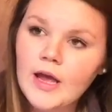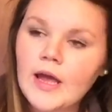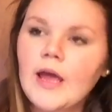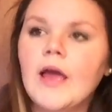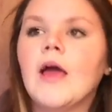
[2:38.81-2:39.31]

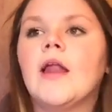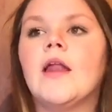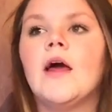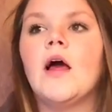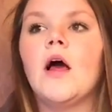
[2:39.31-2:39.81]
And
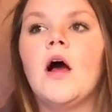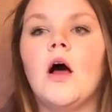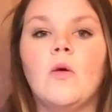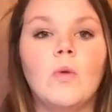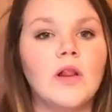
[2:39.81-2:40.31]

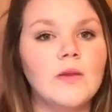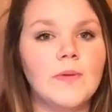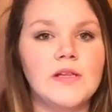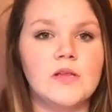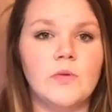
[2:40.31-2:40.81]
one of the
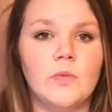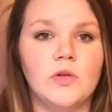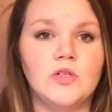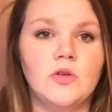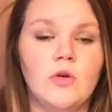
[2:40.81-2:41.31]
places we
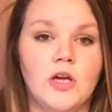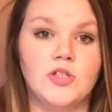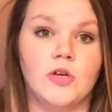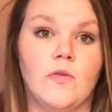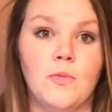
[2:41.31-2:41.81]
went to, I
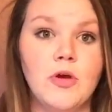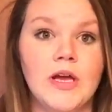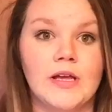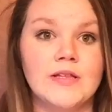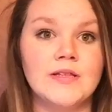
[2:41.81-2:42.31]
drove a
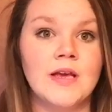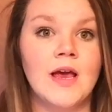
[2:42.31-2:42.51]
Prius.